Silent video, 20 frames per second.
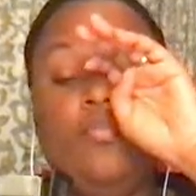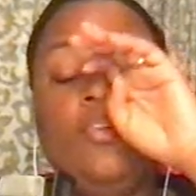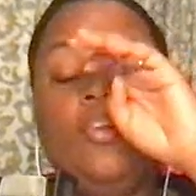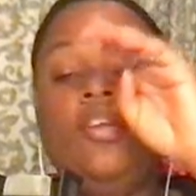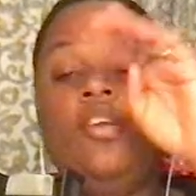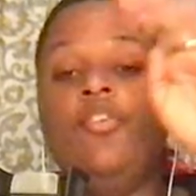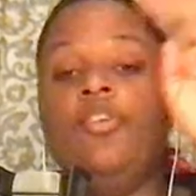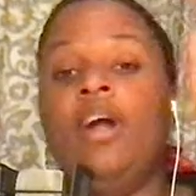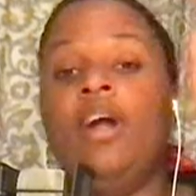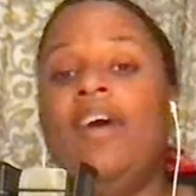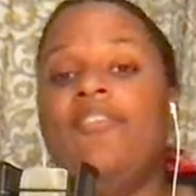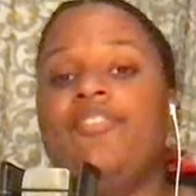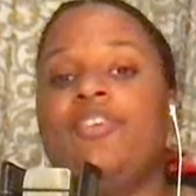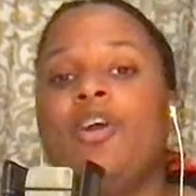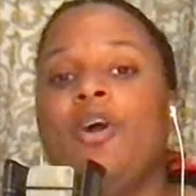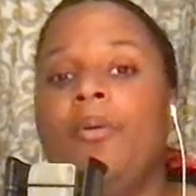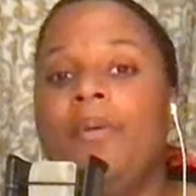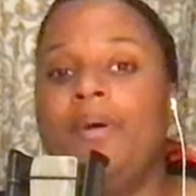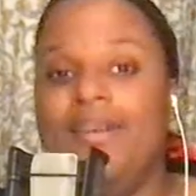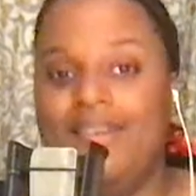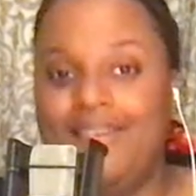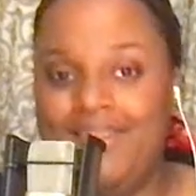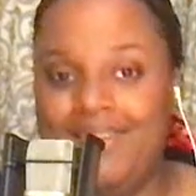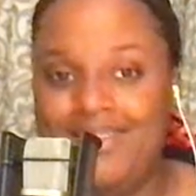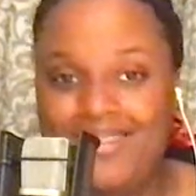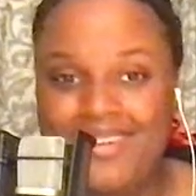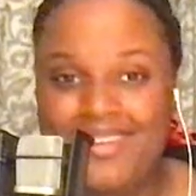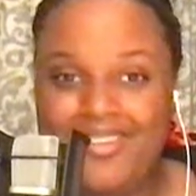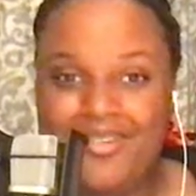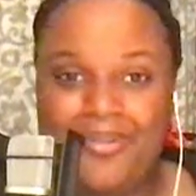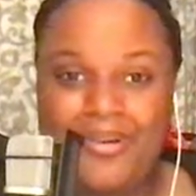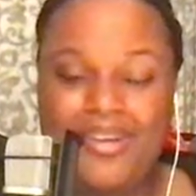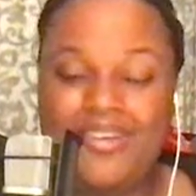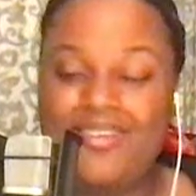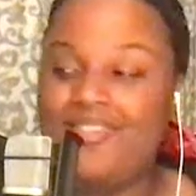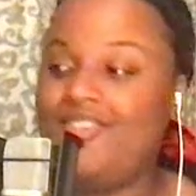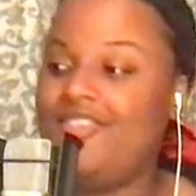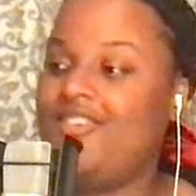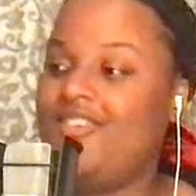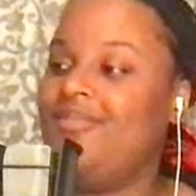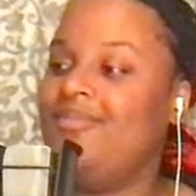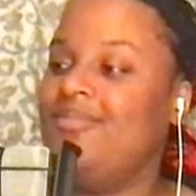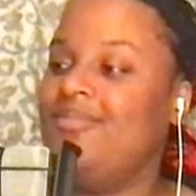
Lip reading: You don't have to go into it